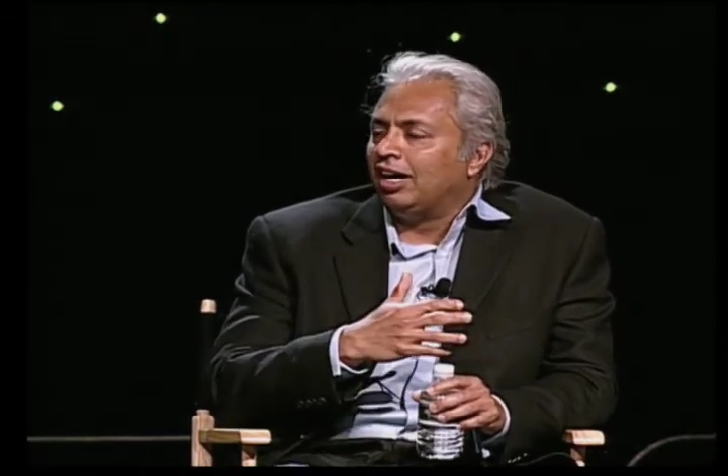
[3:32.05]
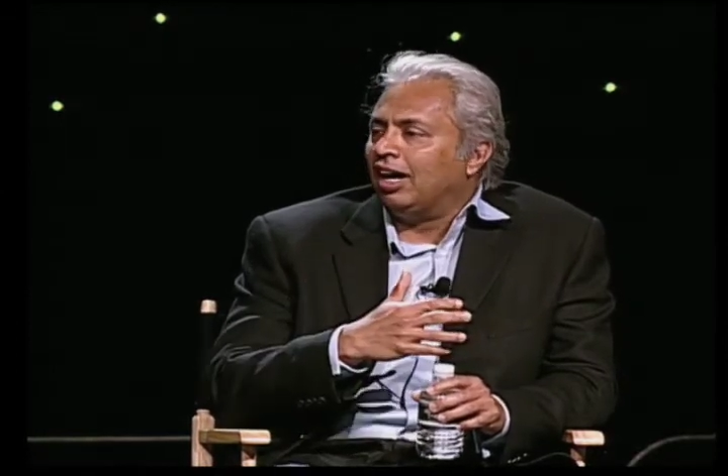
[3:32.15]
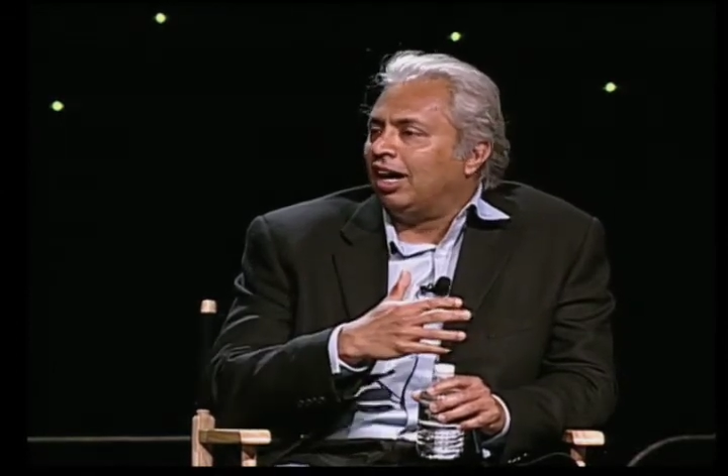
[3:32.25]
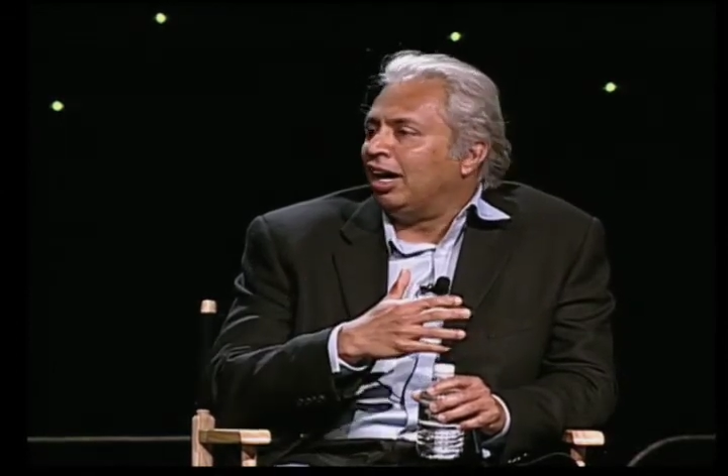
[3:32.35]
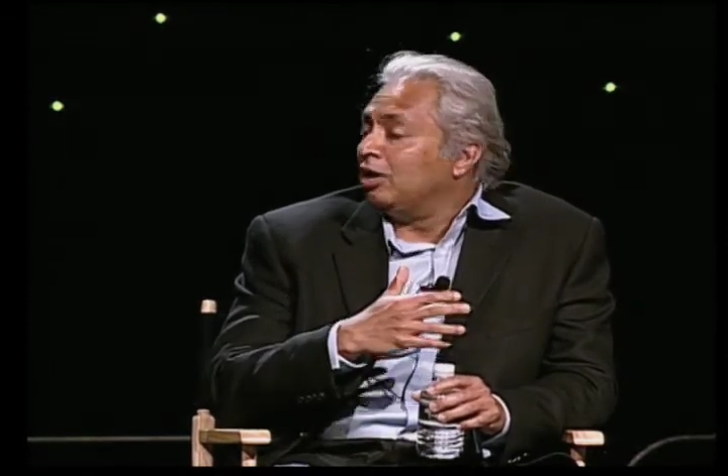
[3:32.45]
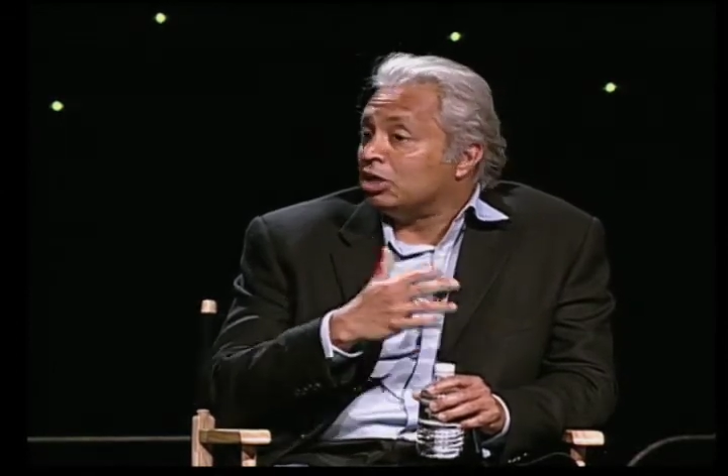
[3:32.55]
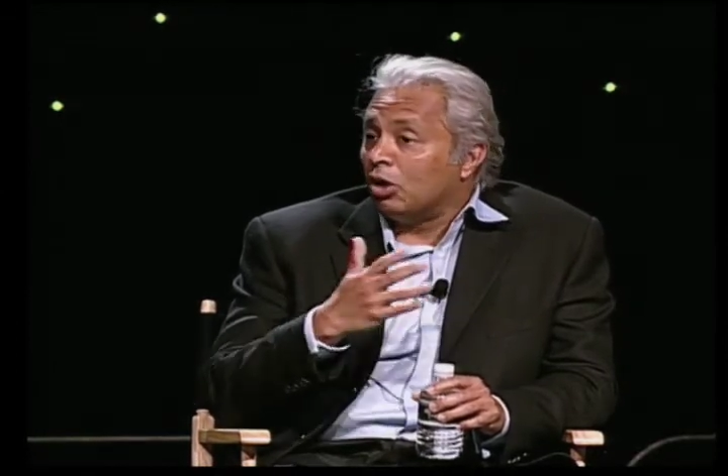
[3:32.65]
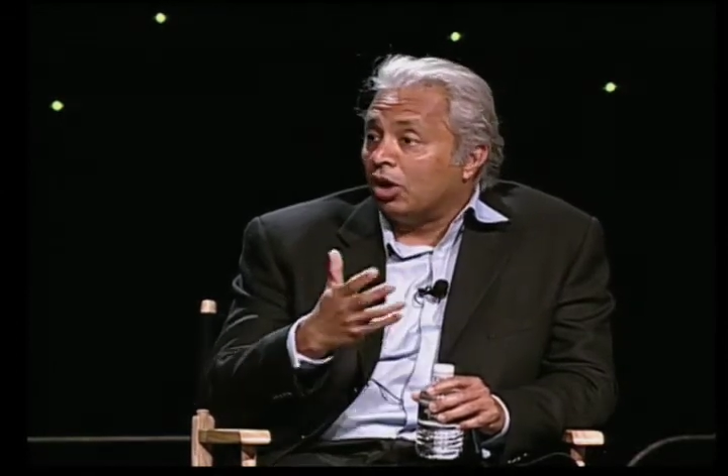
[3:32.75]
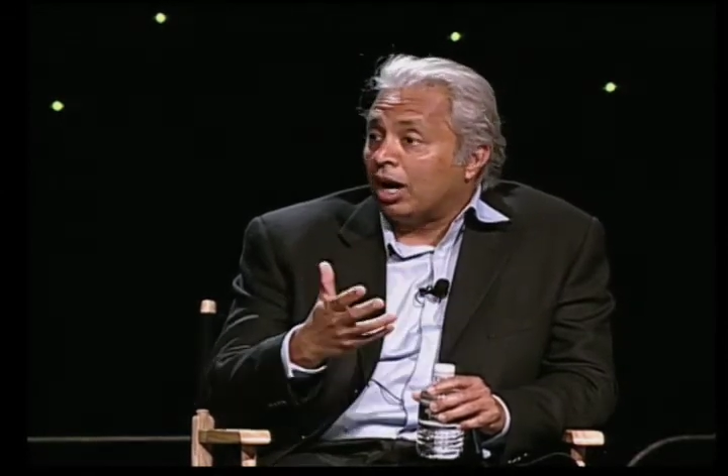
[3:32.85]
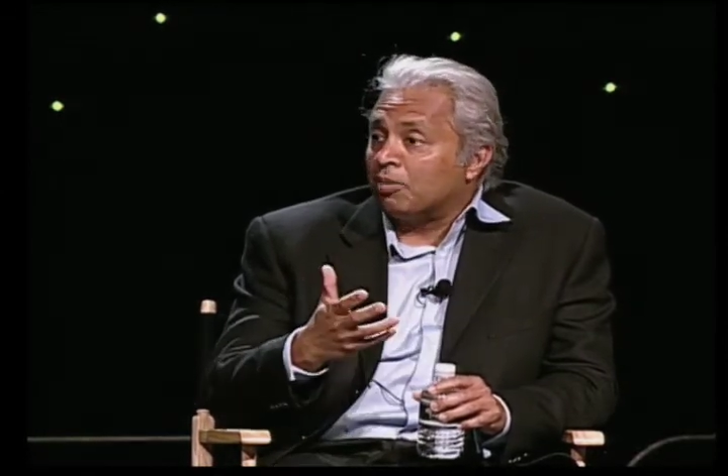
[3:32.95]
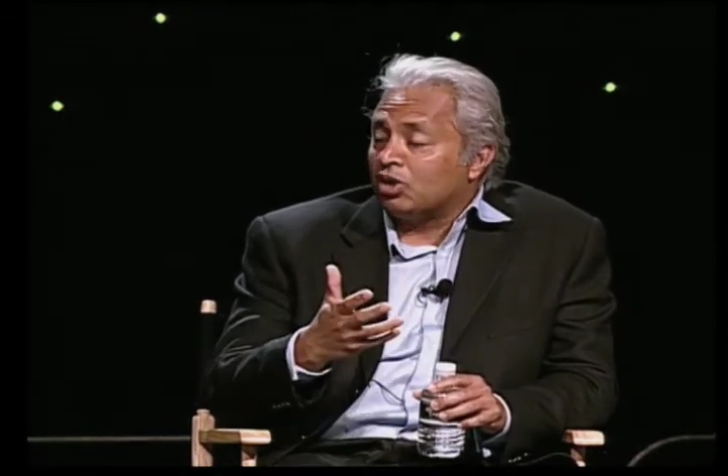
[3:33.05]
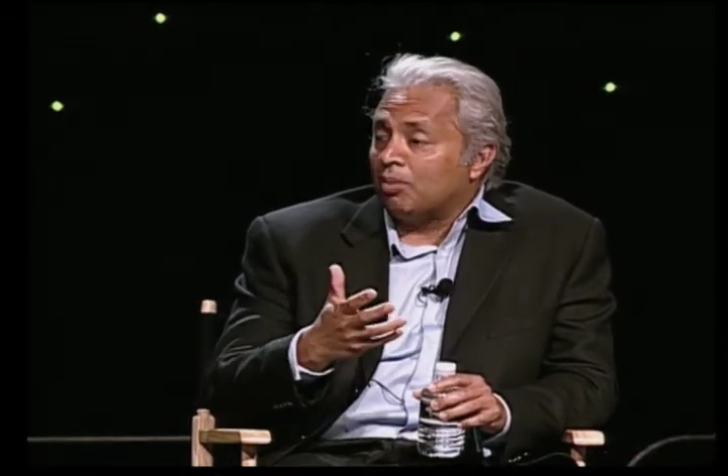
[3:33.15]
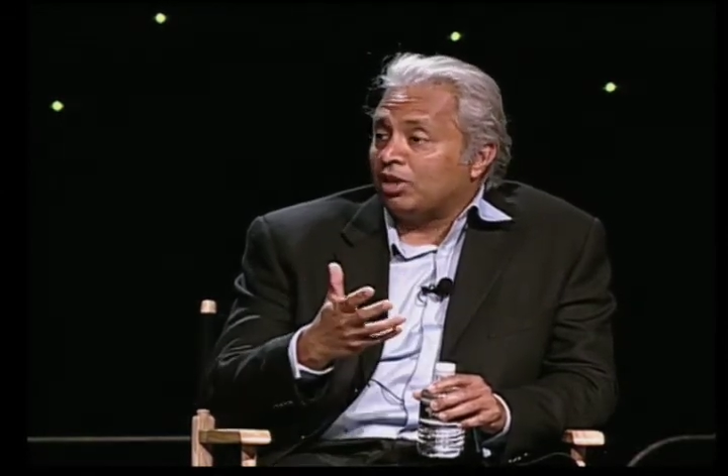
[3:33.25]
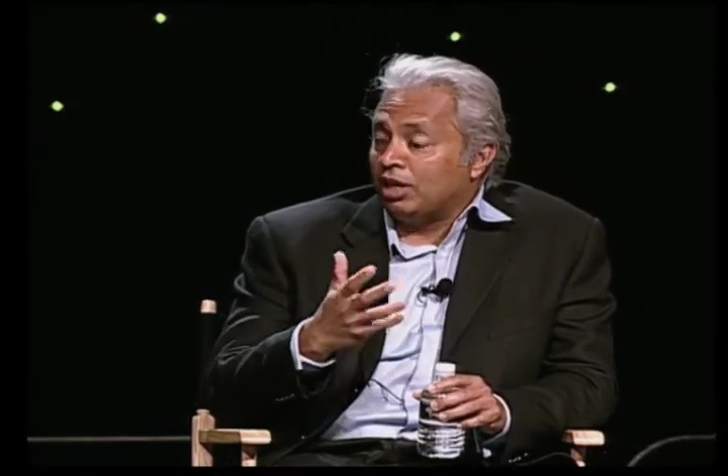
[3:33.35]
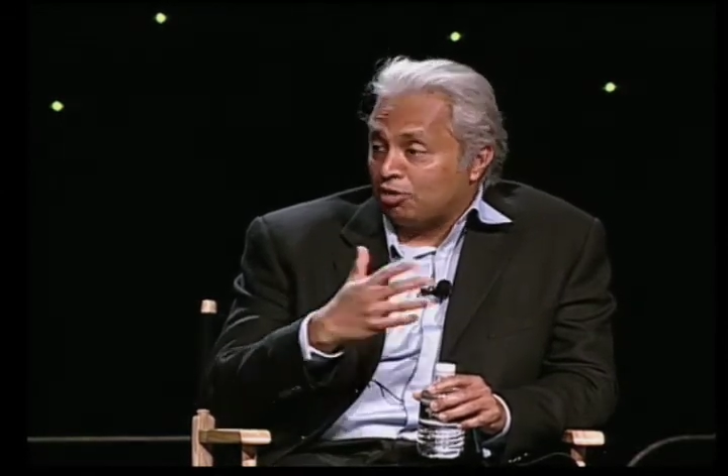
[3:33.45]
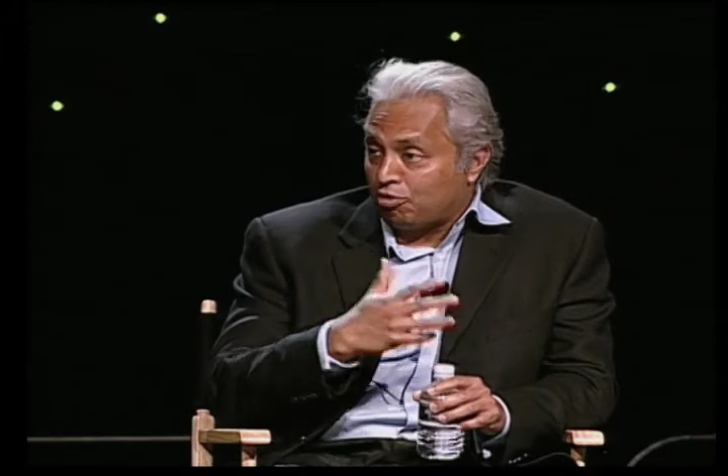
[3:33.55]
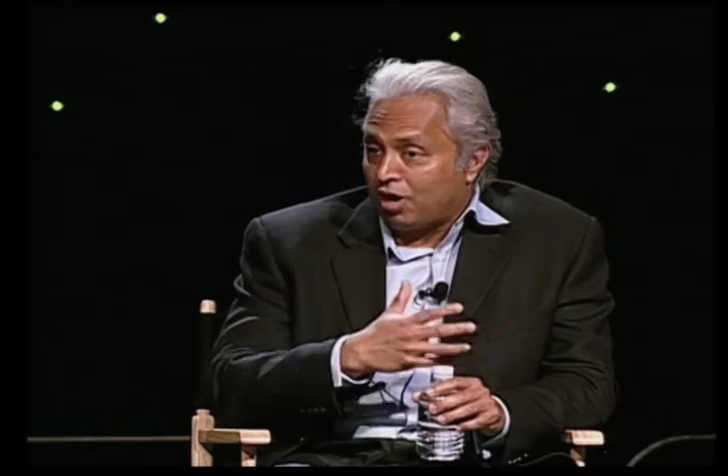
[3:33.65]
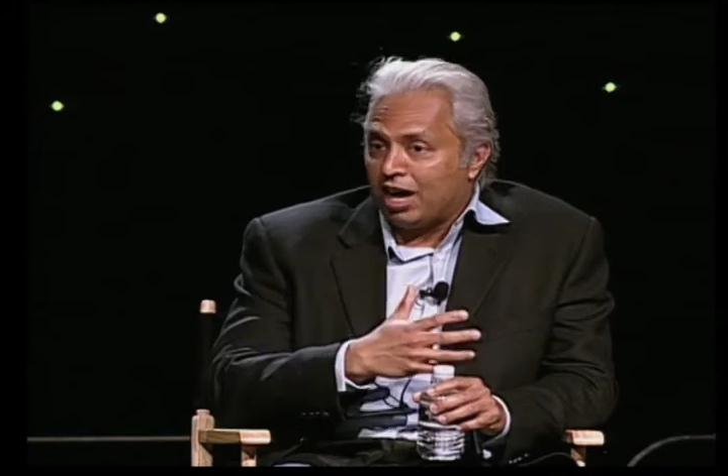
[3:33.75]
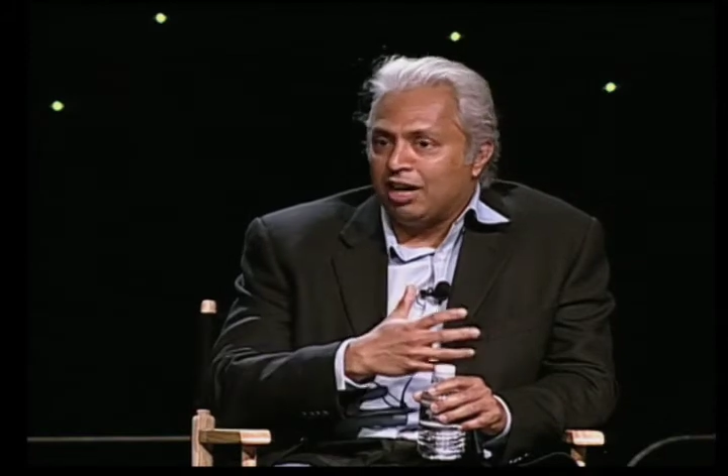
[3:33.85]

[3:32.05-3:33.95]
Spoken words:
to look up something or find